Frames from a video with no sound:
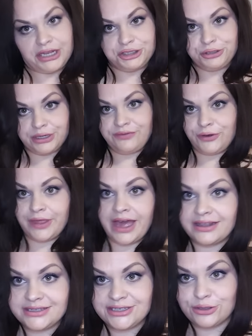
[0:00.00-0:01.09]
a trick for
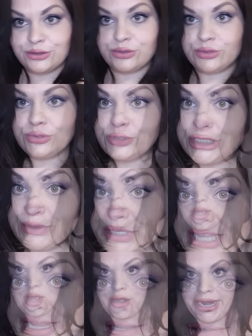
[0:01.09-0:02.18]
that. So just one
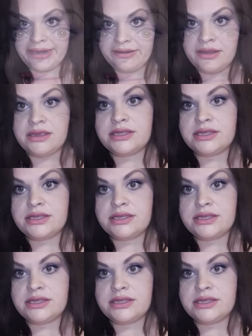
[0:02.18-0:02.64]
second. All right.